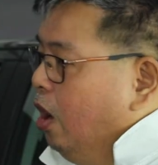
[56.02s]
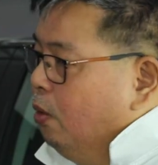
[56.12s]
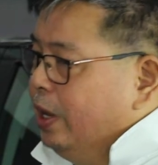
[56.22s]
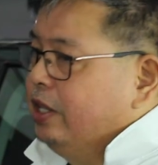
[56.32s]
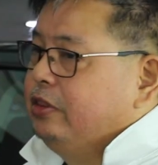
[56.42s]

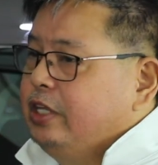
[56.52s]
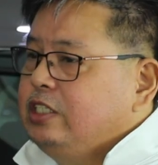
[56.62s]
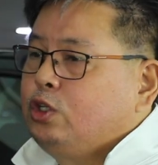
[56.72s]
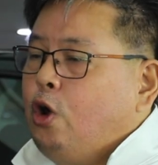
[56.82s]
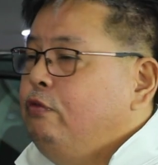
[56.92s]
Well,
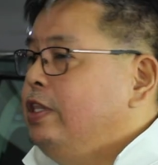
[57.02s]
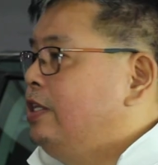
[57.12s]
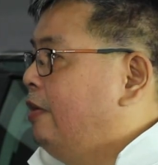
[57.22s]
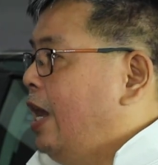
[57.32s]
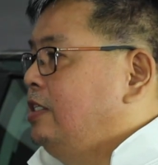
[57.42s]
this
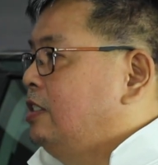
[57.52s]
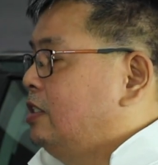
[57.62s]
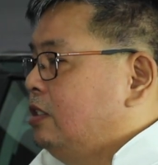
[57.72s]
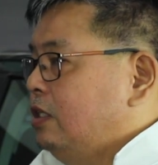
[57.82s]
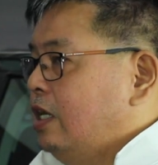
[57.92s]
COVID
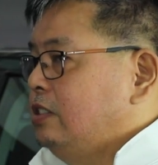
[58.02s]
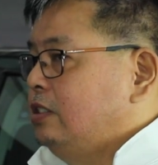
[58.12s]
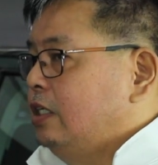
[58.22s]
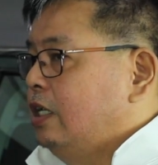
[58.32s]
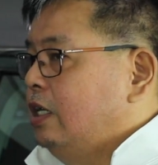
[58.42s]
crisis,
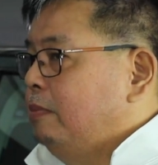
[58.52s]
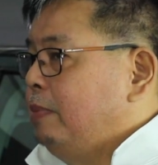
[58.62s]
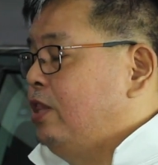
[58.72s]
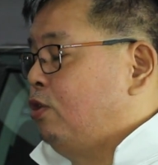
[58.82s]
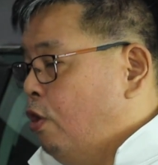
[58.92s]
as uh,
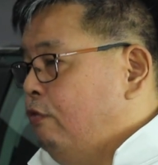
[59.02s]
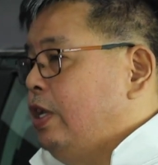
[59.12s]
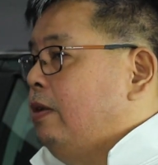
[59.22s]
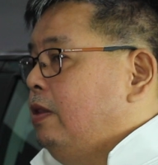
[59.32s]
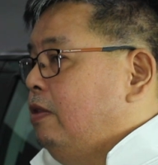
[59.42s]
pan-
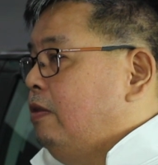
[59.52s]
COVID,